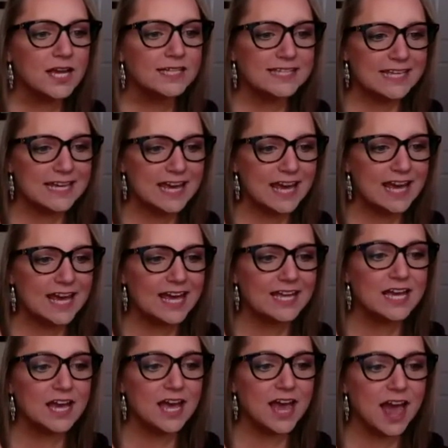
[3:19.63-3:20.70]

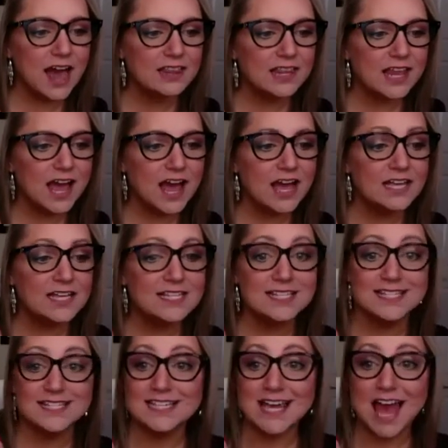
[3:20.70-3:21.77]
Kian, Ella,
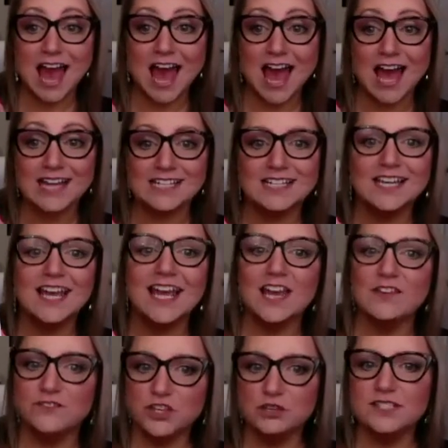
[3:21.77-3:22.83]
Ziad.
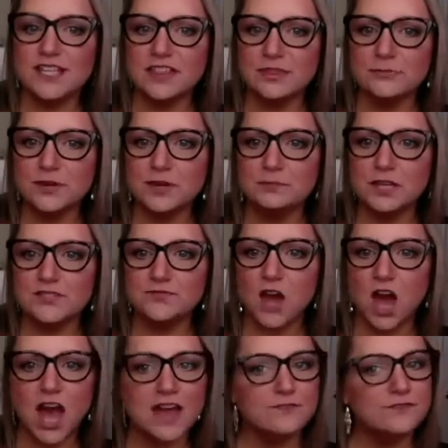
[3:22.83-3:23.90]
If you said 3 plus
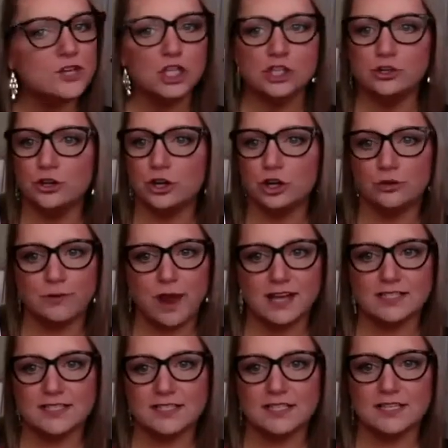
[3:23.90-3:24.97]
5, you're
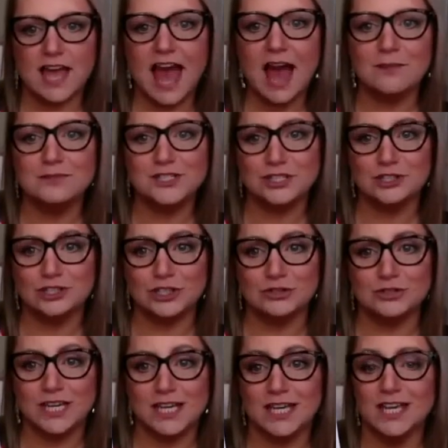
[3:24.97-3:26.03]
correct.
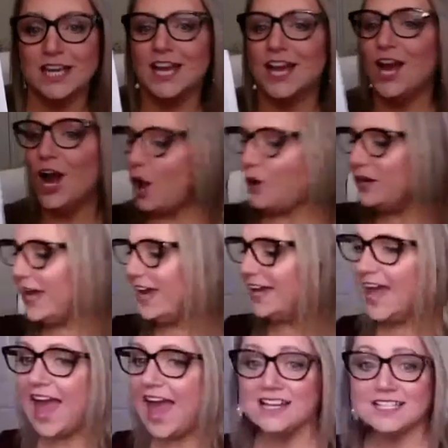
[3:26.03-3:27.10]
Absolutely. Okay,
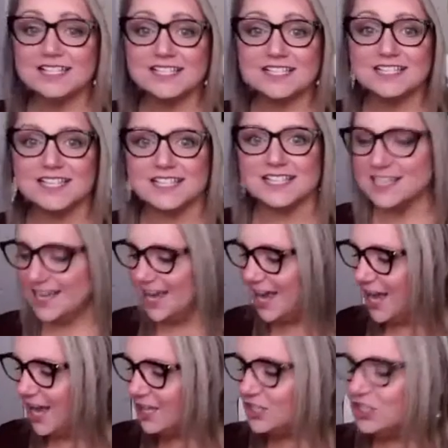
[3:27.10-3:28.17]
excellent.
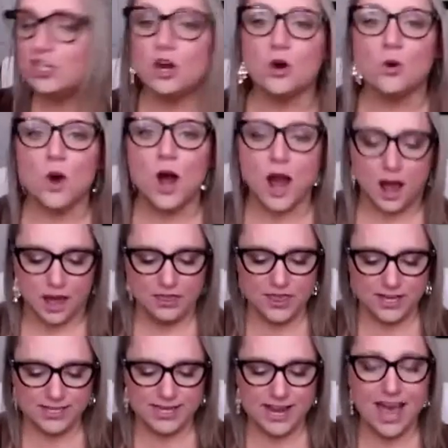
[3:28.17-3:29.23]
So
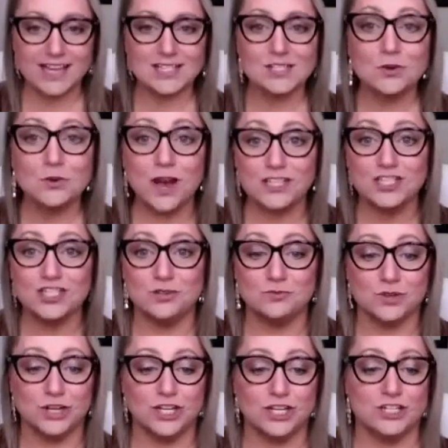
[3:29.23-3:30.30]
the next question
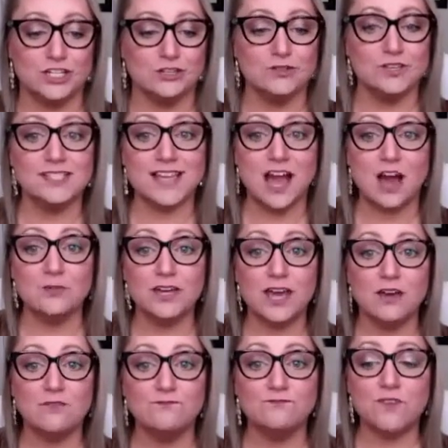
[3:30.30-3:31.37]
we're going to do is, now we
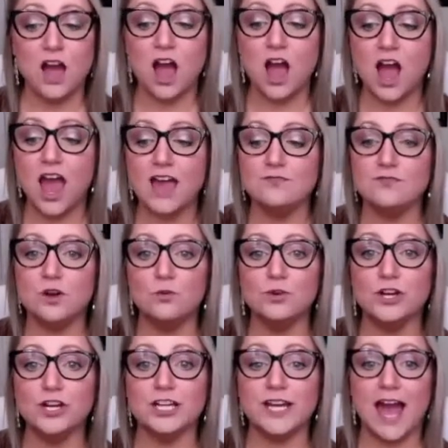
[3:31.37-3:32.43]
have 5,
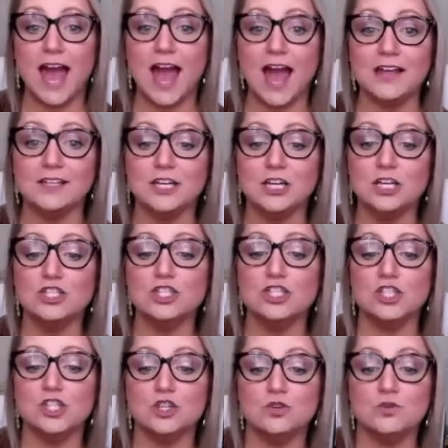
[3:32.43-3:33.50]
we're going to add
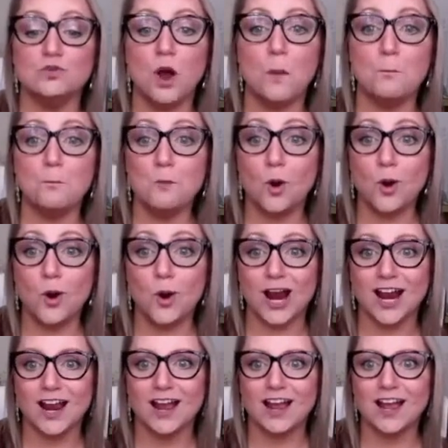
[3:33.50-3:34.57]
2
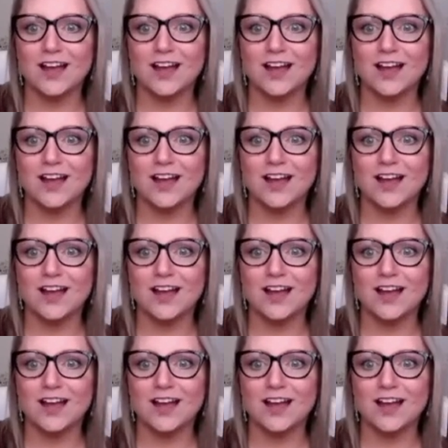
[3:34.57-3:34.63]
more.